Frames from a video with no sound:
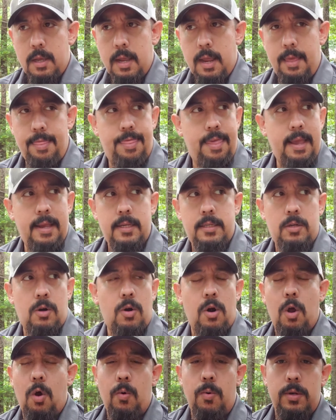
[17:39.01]
And things
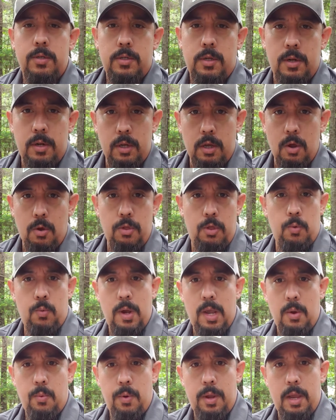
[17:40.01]
aren't always going to go the
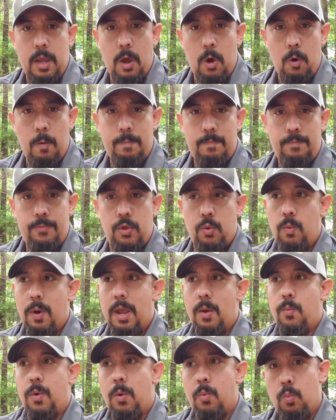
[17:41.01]
way we hope, the way
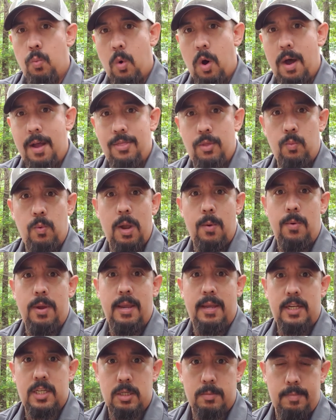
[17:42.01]
we want, the way we
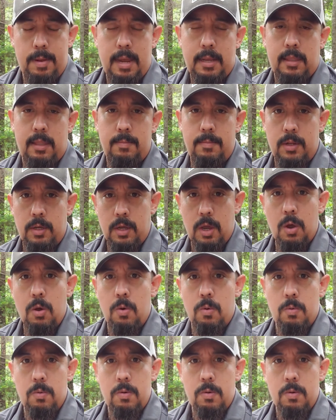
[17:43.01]
expect them to go.